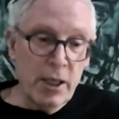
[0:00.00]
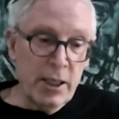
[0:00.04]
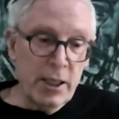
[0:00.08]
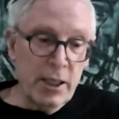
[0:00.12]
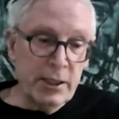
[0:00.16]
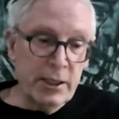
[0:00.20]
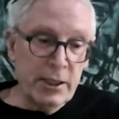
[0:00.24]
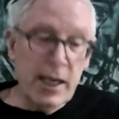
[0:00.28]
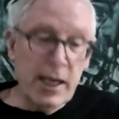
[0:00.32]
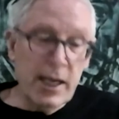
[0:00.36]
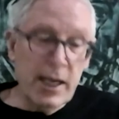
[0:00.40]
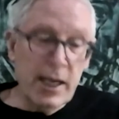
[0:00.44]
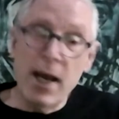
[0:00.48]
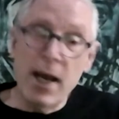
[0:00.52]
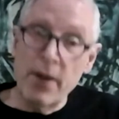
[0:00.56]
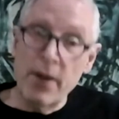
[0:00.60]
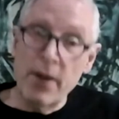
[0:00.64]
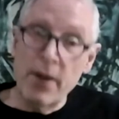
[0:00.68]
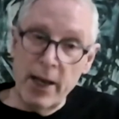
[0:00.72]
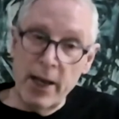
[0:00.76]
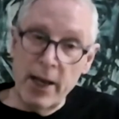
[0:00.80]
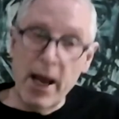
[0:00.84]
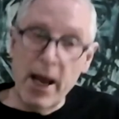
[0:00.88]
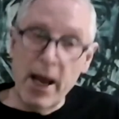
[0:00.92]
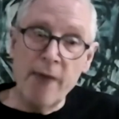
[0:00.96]
to how their
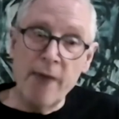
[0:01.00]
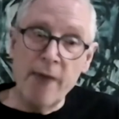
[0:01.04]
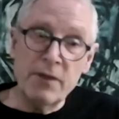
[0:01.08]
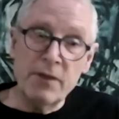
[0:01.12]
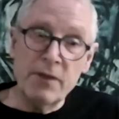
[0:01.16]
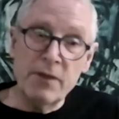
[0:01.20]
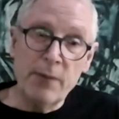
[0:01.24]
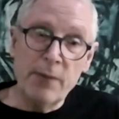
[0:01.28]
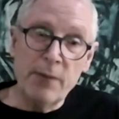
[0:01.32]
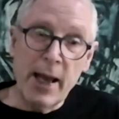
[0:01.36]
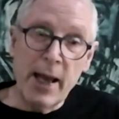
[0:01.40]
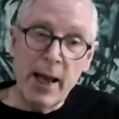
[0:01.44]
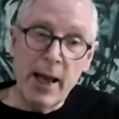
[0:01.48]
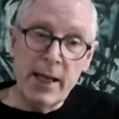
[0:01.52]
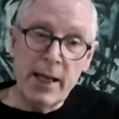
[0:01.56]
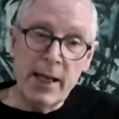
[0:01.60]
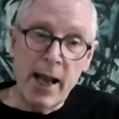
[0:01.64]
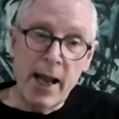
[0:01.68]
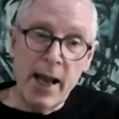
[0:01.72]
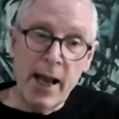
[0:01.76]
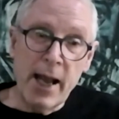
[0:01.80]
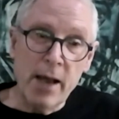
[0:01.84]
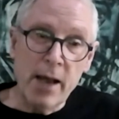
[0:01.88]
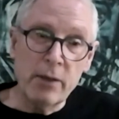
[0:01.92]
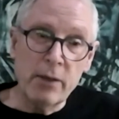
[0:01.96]
life has panned
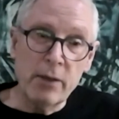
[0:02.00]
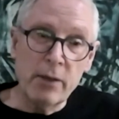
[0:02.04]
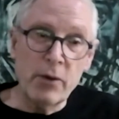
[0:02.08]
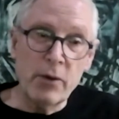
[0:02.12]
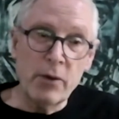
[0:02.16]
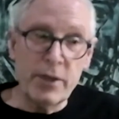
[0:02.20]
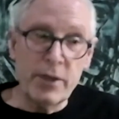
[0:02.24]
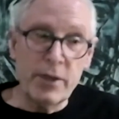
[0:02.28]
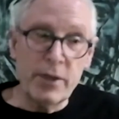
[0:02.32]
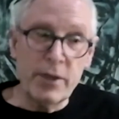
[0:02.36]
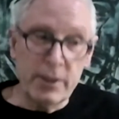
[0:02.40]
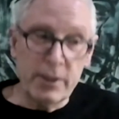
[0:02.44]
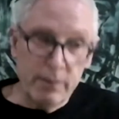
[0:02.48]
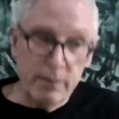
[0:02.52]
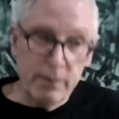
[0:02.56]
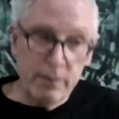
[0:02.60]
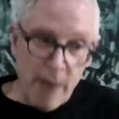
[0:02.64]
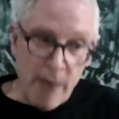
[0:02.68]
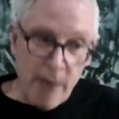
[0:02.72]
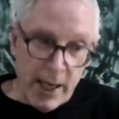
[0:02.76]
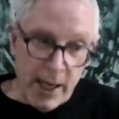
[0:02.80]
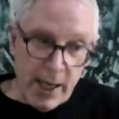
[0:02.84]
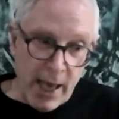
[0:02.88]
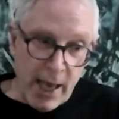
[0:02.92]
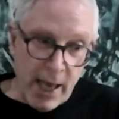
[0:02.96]
out. Whereas in my
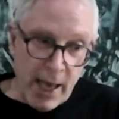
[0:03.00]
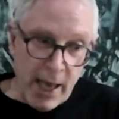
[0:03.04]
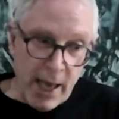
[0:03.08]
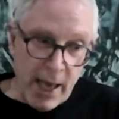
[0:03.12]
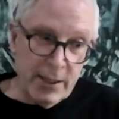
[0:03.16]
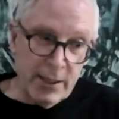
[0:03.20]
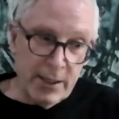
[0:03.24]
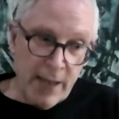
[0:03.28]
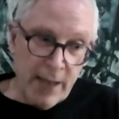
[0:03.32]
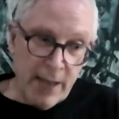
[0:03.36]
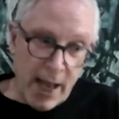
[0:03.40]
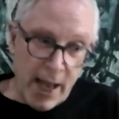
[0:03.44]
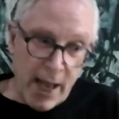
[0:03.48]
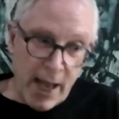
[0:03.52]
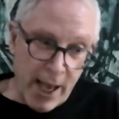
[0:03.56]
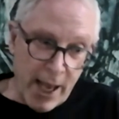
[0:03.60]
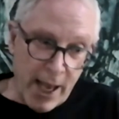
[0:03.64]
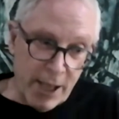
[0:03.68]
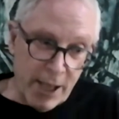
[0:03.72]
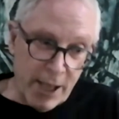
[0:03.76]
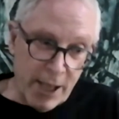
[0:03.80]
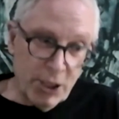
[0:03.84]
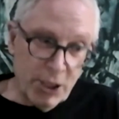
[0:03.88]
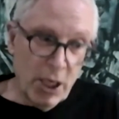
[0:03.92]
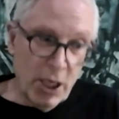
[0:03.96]
case, at that
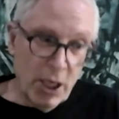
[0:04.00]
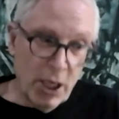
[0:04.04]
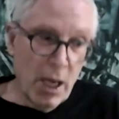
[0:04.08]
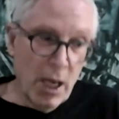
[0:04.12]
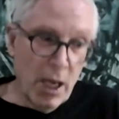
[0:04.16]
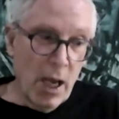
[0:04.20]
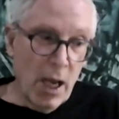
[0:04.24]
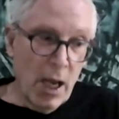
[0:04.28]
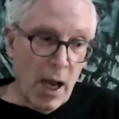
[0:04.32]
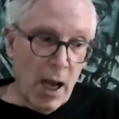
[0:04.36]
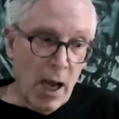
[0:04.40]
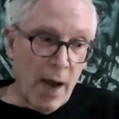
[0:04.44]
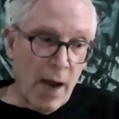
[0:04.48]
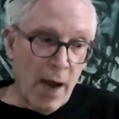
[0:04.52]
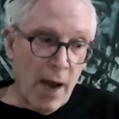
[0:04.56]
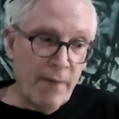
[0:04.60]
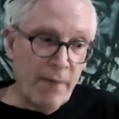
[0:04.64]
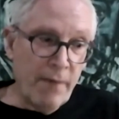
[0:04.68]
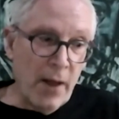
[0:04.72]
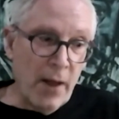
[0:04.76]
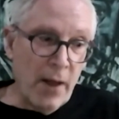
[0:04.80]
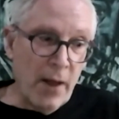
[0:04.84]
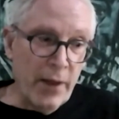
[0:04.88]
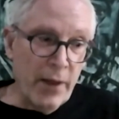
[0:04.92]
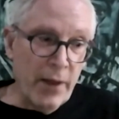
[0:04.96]
age, I
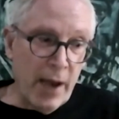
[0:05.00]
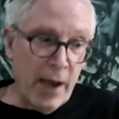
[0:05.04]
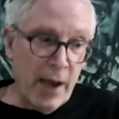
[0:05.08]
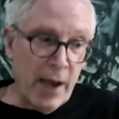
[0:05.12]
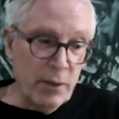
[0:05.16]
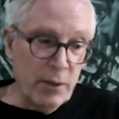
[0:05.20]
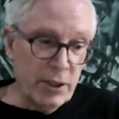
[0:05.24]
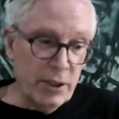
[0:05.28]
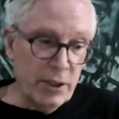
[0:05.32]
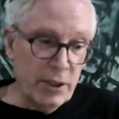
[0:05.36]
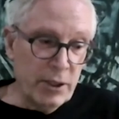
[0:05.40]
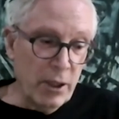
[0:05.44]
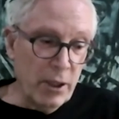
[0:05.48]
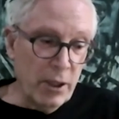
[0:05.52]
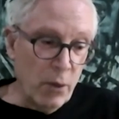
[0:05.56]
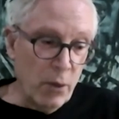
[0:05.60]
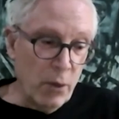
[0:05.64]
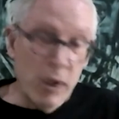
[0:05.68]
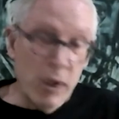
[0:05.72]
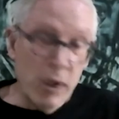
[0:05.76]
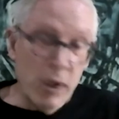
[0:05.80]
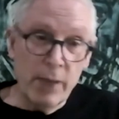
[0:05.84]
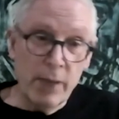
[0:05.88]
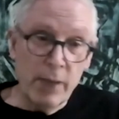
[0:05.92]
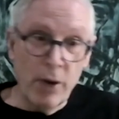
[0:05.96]
felt that I was still a
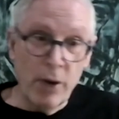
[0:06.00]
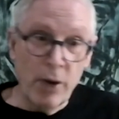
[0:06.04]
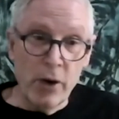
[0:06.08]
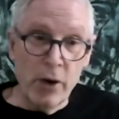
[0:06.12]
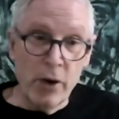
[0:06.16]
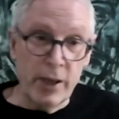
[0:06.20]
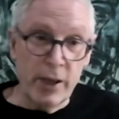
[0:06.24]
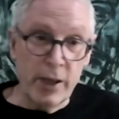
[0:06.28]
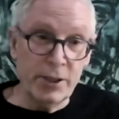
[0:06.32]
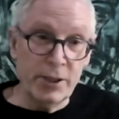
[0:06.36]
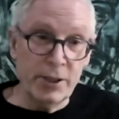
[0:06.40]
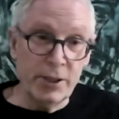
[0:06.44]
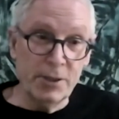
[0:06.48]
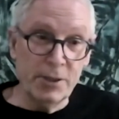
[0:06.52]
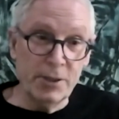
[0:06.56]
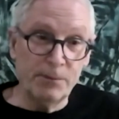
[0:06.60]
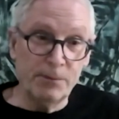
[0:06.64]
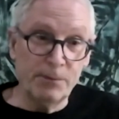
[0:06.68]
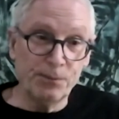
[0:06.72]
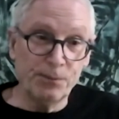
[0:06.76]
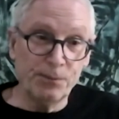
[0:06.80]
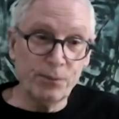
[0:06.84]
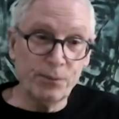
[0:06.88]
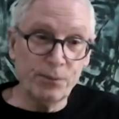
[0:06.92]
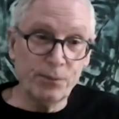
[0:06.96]
work in progress.
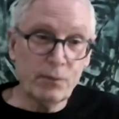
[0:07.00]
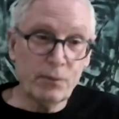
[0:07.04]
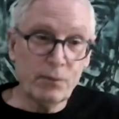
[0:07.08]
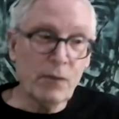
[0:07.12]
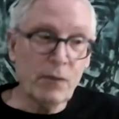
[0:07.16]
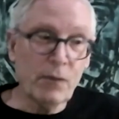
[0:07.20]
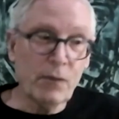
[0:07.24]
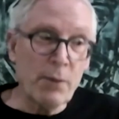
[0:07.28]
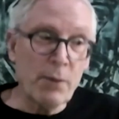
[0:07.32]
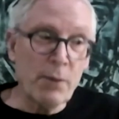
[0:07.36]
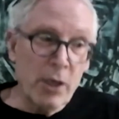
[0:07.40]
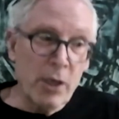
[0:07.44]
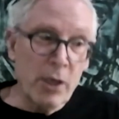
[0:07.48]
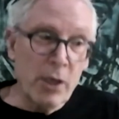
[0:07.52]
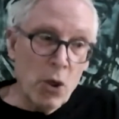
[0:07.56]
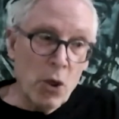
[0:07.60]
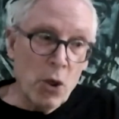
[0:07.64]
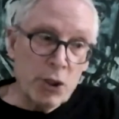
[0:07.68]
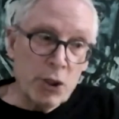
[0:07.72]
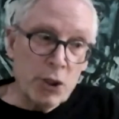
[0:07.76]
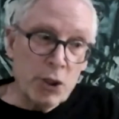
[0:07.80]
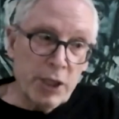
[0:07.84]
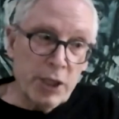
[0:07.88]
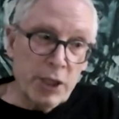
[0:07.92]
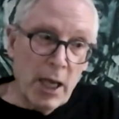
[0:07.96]
But of
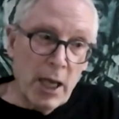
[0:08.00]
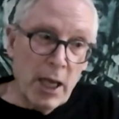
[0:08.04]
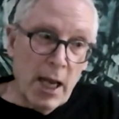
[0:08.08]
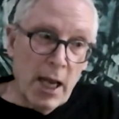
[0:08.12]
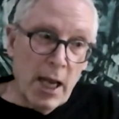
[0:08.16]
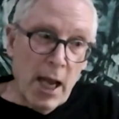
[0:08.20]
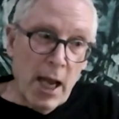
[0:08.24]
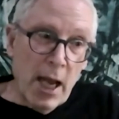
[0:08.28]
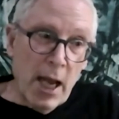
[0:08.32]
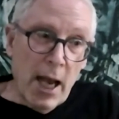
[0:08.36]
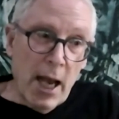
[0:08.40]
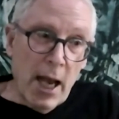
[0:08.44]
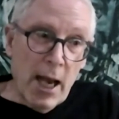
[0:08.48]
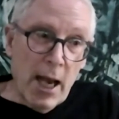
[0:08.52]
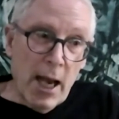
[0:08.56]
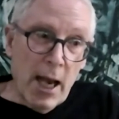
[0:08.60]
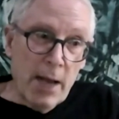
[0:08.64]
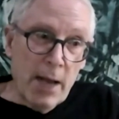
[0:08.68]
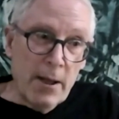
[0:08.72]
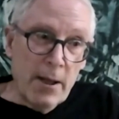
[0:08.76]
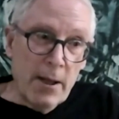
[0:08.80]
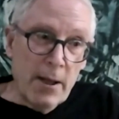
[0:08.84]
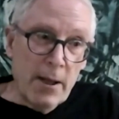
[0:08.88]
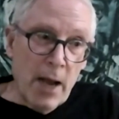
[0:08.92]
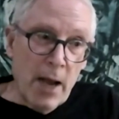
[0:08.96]
course,
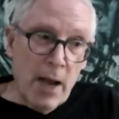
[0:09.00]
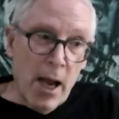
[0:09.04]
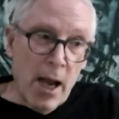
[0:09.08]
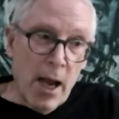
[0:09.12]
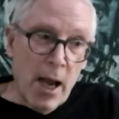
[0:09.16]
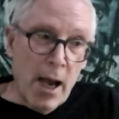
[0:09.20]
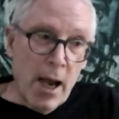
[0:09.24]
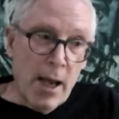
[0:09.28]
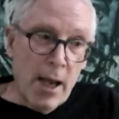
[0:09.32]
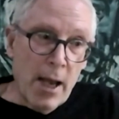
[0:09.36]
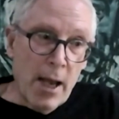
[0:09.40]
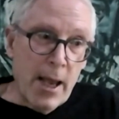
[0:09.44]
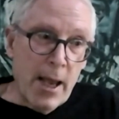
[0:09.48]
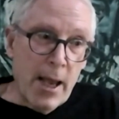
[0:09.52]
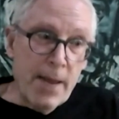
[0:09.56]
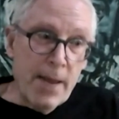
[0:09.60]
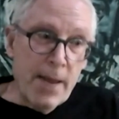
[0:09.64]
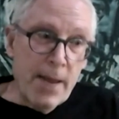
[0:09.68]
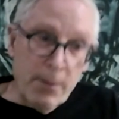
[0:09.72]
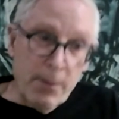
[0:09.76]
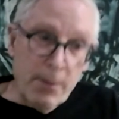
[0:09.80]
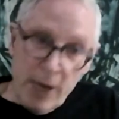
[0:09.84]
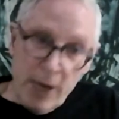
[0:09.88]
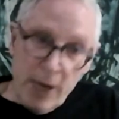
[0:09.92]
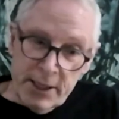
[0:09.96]
in the
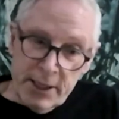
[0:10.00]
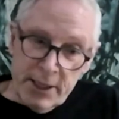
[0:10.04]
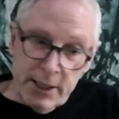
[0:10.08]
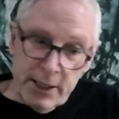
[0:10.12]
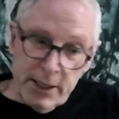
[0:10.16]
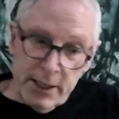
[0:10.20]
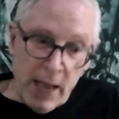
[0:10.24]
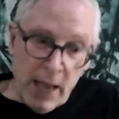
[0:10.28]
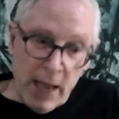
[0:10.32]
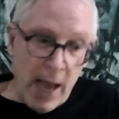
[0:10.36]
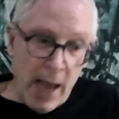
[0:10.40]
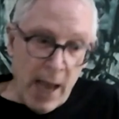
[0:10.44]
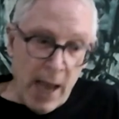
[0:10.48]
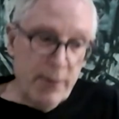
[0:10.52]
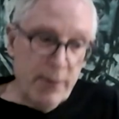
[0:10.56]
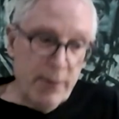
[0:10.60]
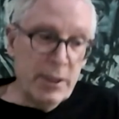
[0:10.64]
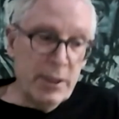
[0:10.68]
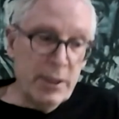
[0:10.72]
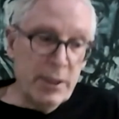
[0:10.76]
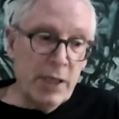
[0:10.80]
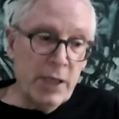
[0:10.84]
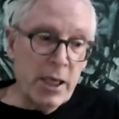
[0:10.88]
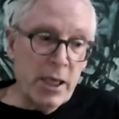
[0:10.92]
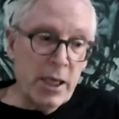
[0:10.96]
present time, and
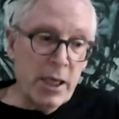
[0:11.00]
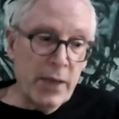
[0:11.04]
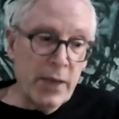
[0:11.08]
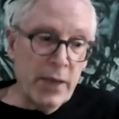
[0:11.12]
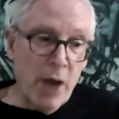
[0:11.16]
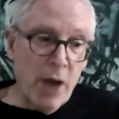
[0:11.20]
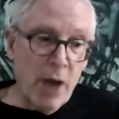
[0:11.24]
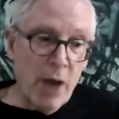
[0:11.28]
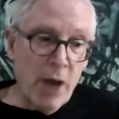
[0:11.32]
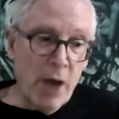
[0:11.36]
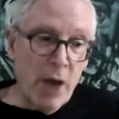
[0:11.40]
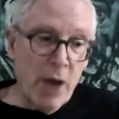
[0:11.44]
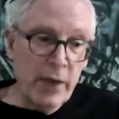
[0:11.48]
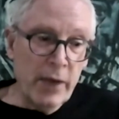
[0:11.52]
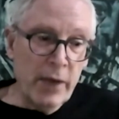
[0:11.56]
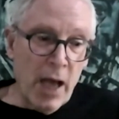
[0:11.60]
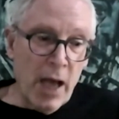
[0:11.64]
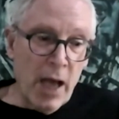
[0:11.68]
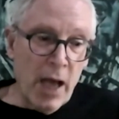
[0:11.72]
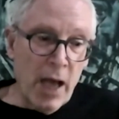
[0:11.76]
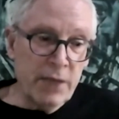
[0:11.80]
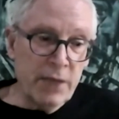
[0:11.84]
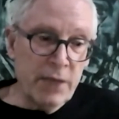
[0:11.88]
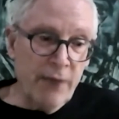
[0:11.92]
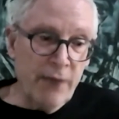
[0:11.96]
certainly over the
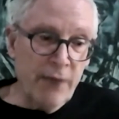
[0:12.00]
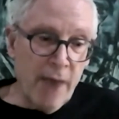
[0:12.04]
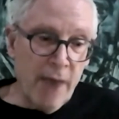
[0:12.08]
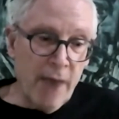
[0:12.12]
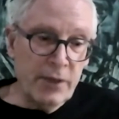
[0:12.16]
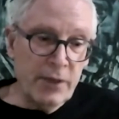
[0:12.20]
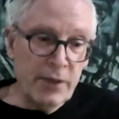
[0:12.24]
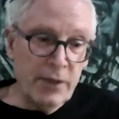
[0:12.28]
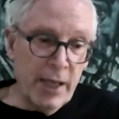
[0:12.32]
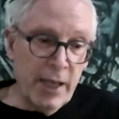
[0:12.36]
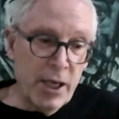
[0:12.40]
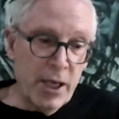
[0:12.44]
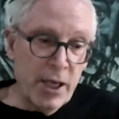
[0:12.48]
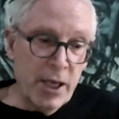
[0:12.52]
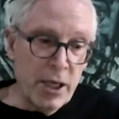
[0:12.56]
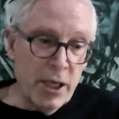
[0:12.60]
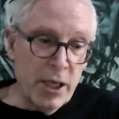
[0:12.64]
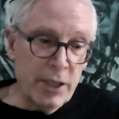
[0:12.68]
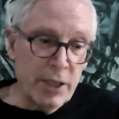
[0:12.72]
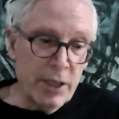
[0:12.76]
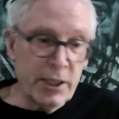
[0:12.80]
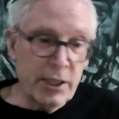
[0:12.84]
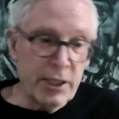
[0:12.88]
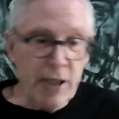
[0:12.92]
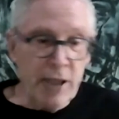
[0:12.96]
last 5 or 10
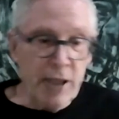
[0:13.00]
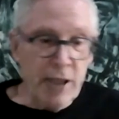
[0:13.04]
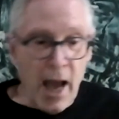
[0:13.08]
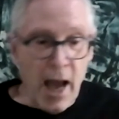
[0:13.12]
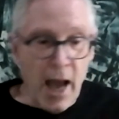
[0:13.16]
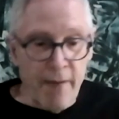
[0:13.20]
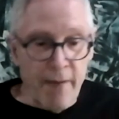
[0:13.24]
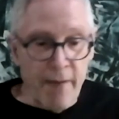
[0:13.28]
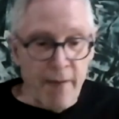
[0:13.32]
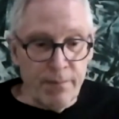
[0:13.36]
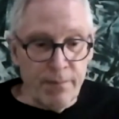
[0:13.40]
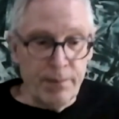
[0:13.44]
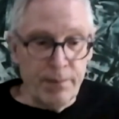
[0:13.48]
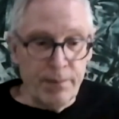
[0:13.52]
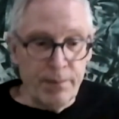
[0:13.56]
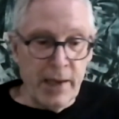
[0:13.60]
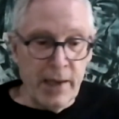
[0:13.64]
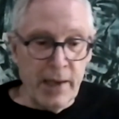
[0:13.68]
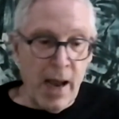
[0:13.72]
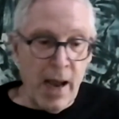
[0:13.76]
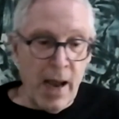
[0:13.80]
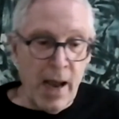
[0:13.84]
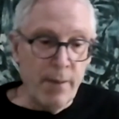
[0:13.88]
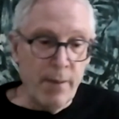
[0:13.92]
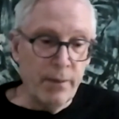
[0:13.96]
years, as I've
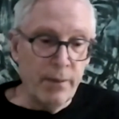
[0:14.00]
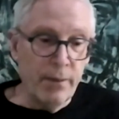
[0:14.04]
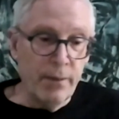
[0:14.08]
become,